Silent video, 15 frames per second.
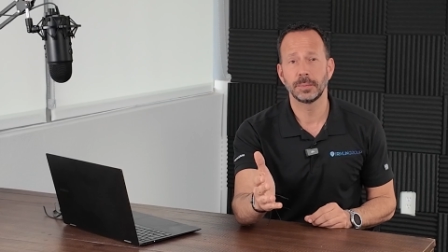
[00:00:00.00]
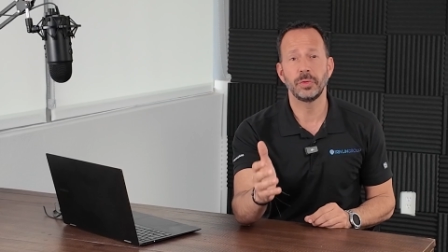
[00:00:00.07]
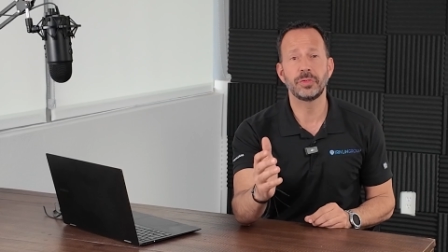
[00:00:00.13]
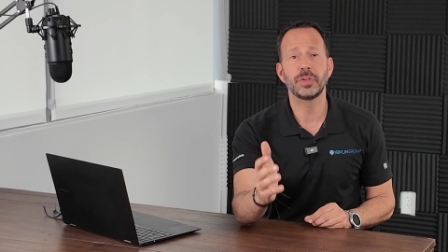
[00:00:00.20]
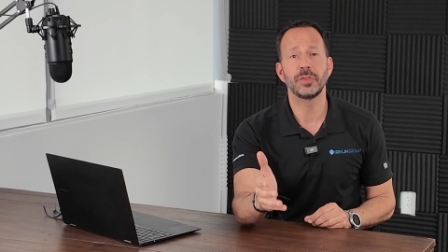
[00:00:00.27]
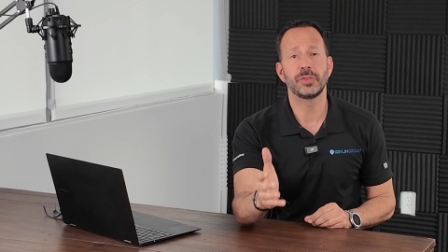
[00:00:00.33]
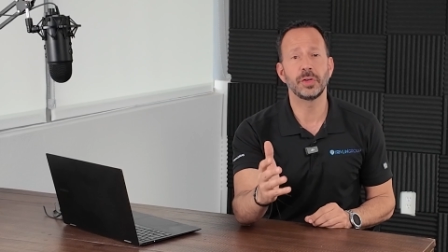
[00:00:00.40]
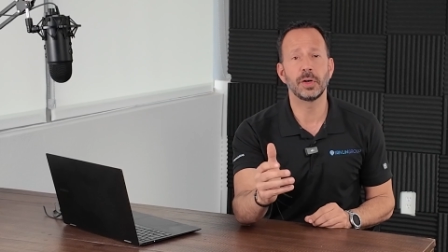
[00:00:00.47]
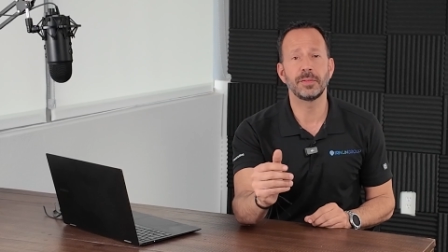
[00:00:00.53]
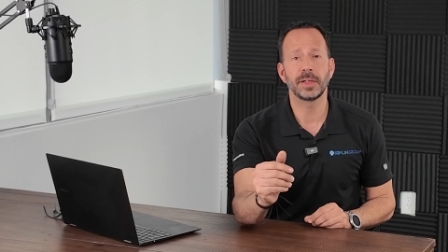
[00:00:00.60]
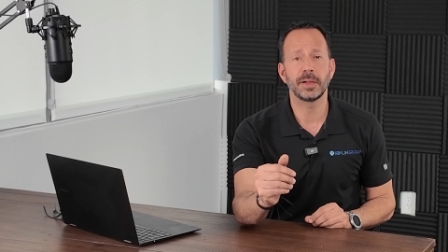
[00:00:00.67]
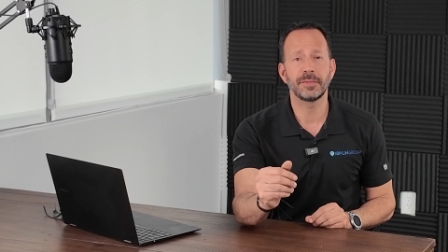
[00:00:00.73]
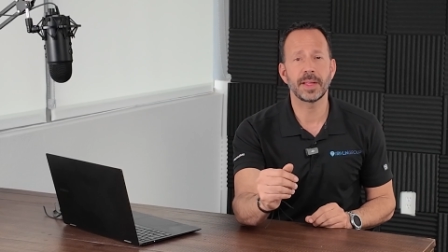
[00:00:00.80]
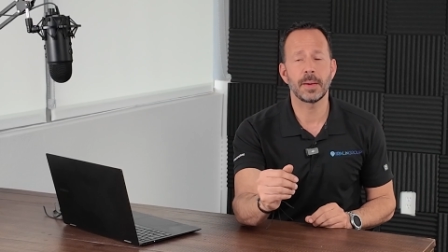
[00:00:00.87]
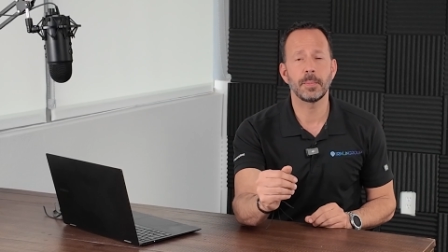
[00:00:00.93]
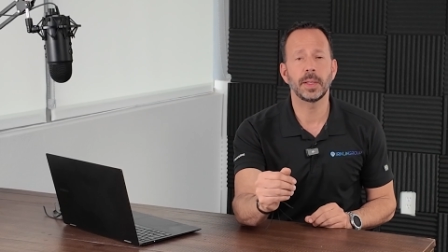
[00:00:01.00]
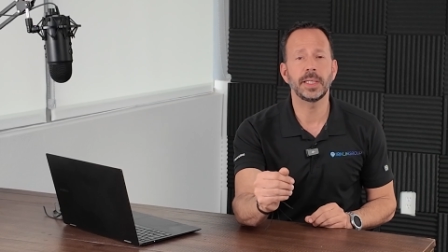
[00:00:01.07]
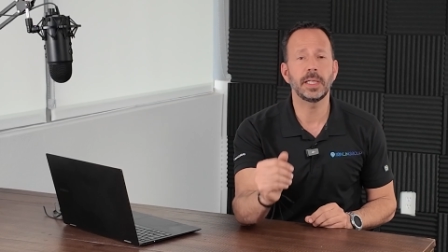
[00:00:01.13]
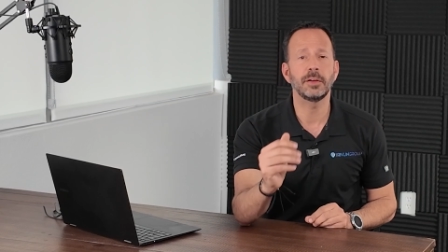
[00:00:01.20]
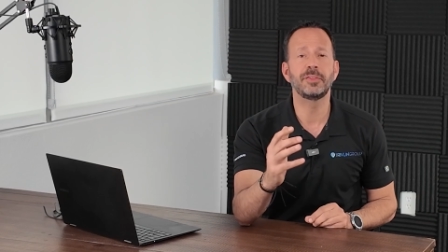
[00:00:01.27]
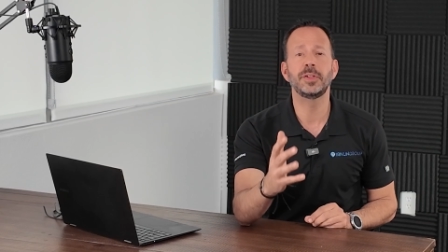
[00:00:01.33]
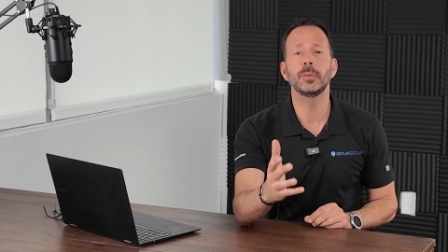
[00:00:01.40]
was deserving of that
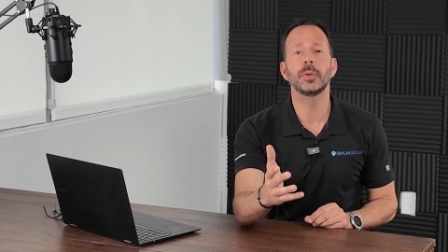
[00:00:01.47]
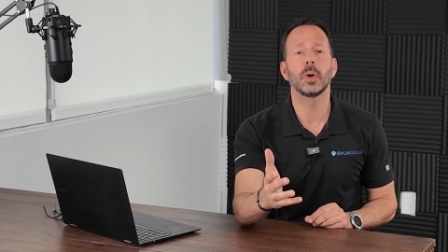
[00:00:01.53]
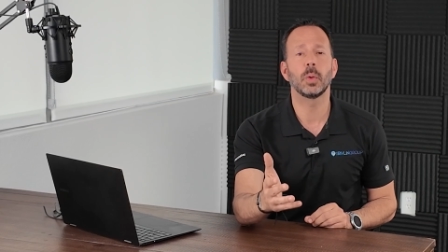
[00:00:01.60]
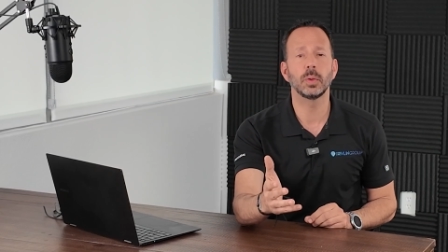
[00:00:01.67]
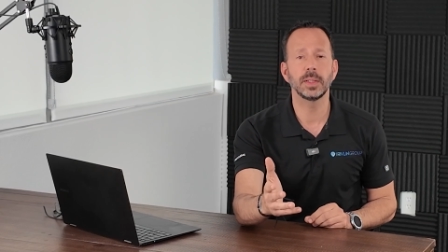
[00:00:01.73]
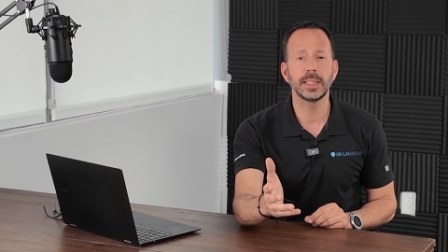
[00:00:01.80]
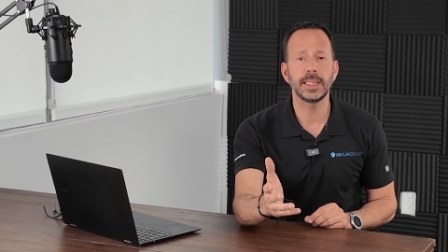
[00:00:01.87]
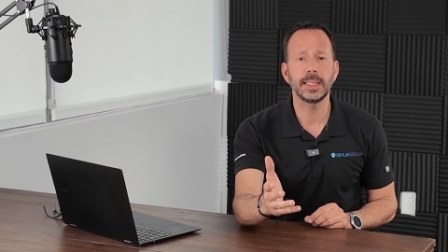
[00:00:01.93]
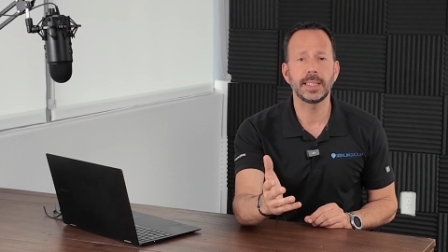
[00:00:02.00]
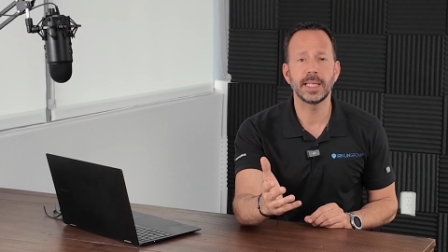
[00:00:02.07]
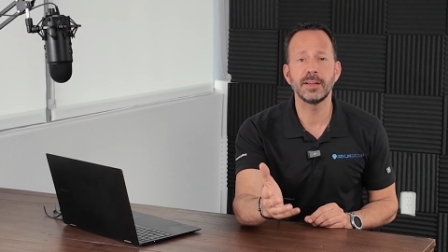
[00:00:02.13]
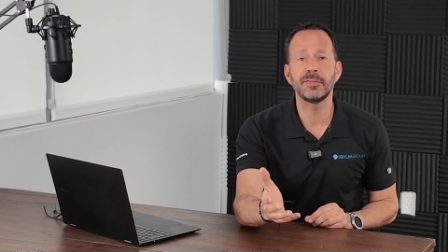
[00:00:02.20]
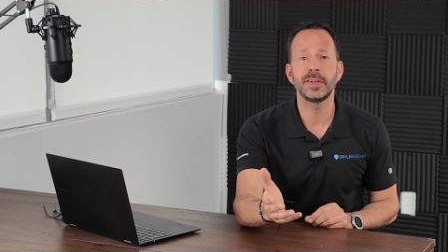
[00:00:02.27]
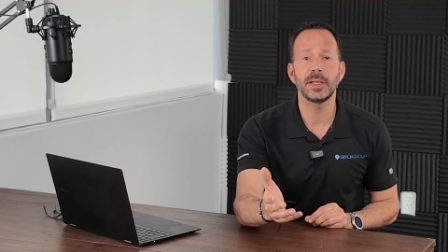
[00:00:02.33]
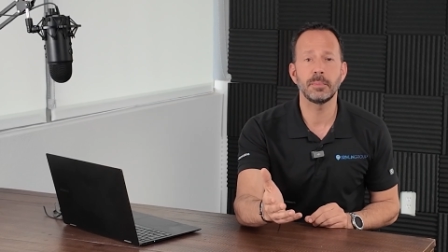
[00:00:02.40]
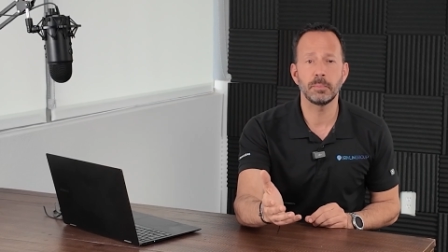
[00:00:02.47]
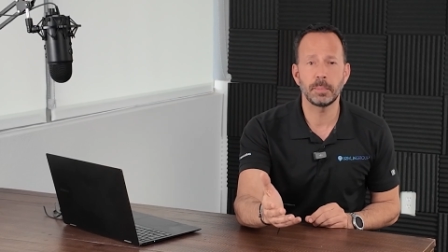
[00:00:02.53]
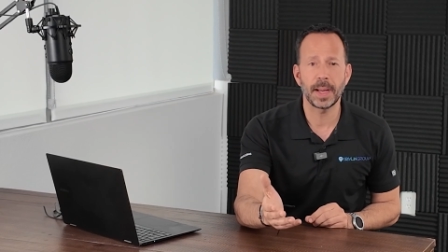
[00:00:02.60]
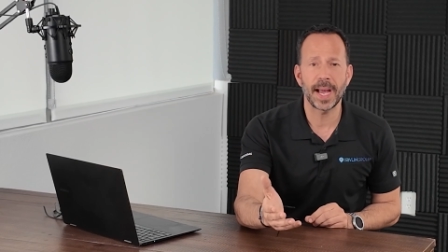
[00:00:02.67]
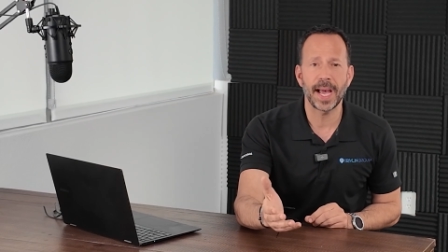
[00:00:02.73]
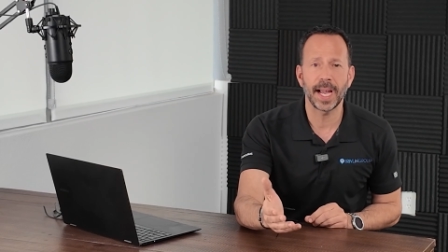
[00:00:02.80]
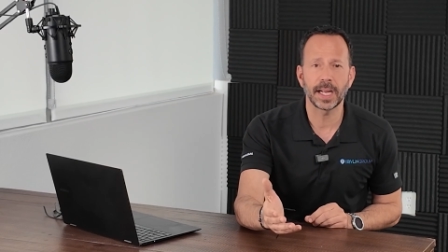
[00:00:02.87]
money if you would only give him
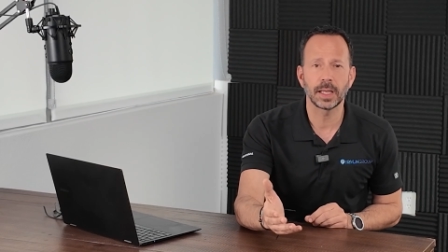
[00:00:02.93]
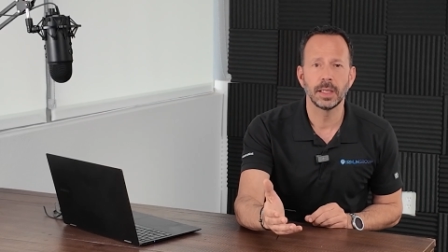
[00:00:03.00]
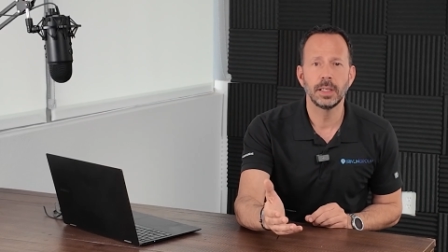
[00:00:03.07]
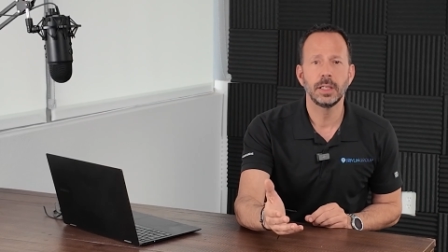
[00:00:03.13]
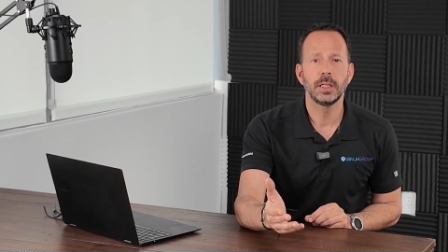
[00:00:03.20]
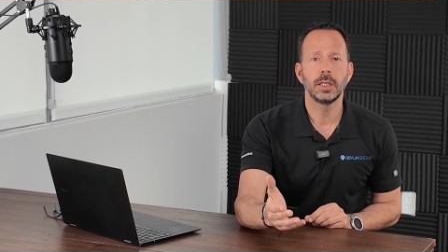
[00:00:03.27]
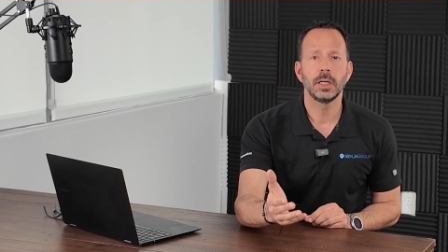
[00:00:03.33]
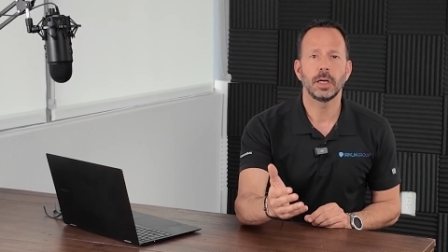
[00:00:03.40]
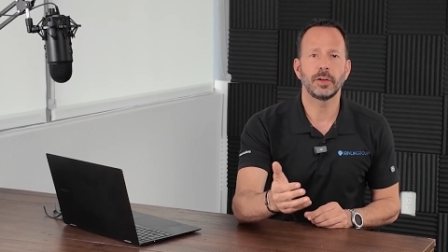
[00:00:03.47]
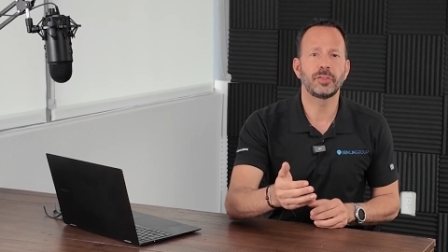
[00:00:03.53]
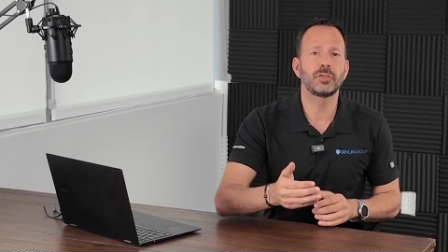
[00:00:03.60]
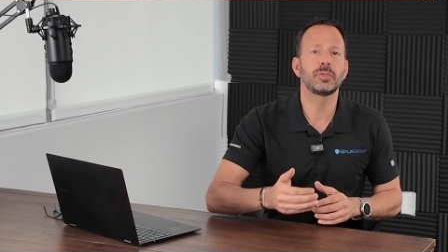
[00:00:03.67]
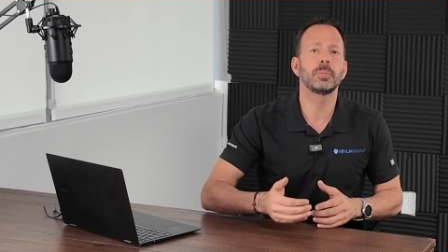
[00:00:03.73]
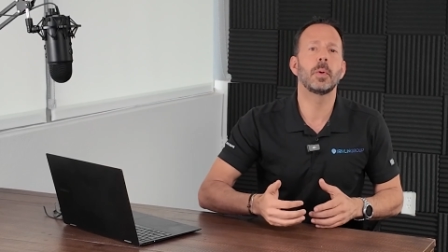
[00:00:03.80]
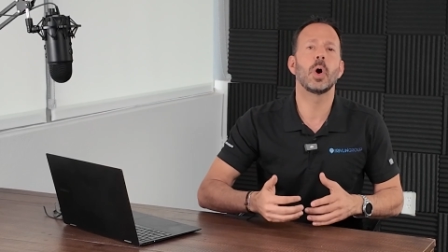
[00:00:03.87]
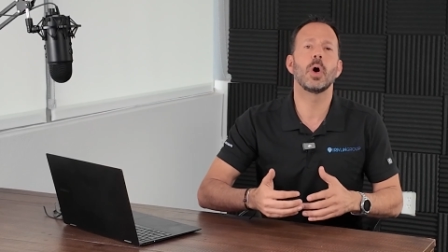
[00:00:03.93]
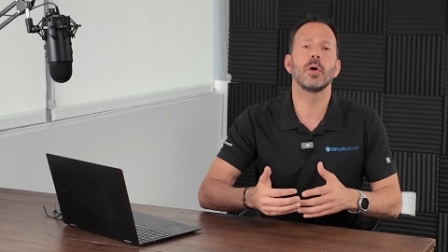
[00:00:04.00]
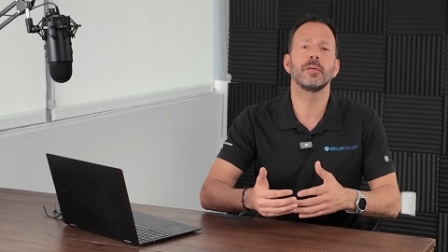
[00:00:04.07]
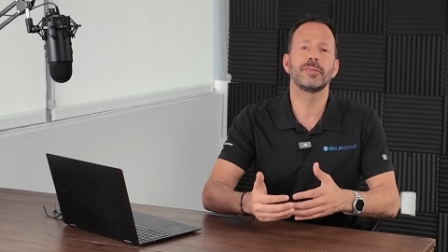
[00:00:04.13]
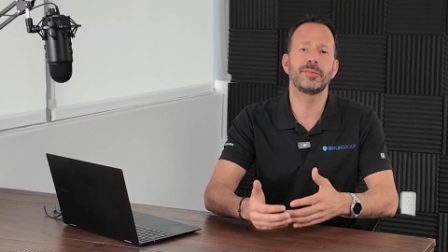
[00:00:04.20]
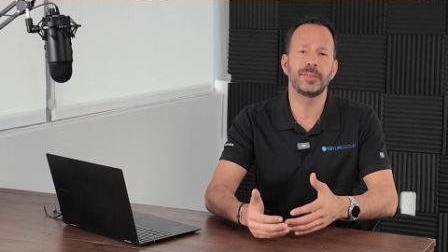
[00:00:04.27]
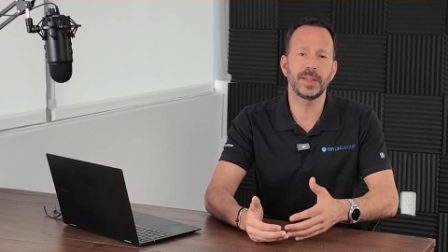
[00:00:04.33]
back a
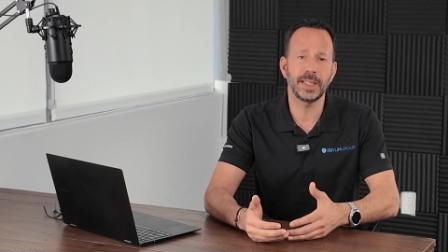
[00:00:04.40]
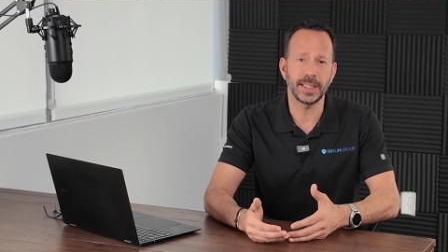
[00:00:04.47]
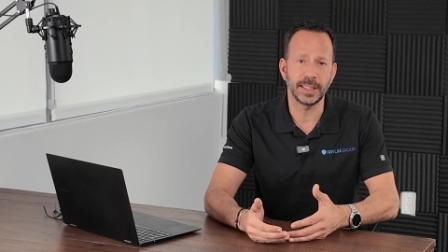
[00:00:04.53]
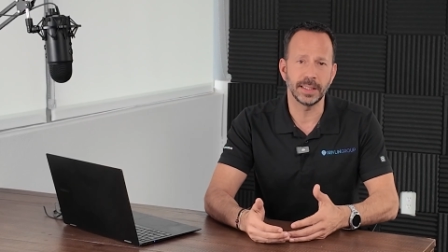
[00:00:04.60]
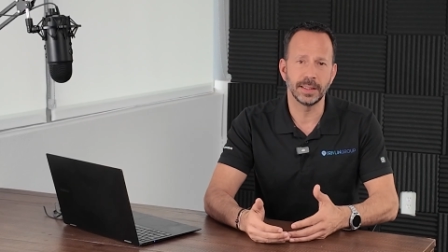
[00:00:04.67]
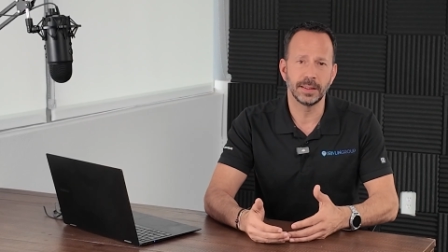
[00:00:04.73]
small fee